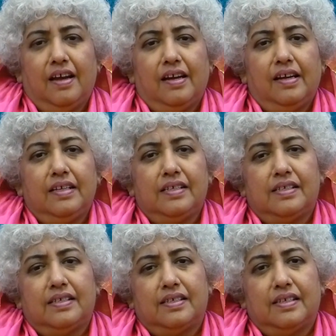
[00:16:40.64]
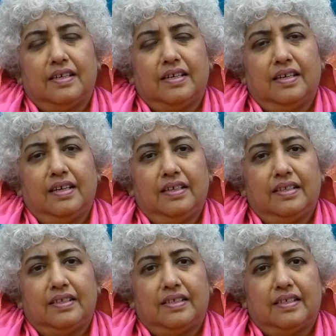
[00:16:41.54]
Yes,
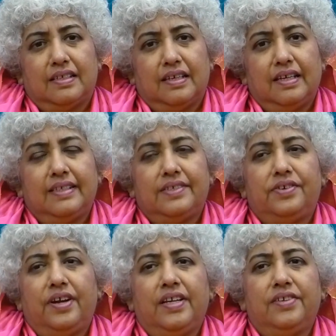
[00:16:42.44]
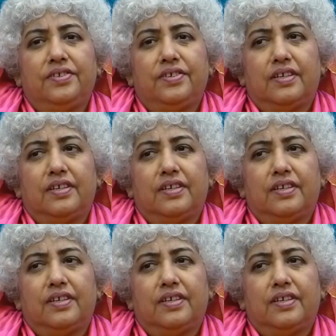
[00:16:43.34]
it's strange,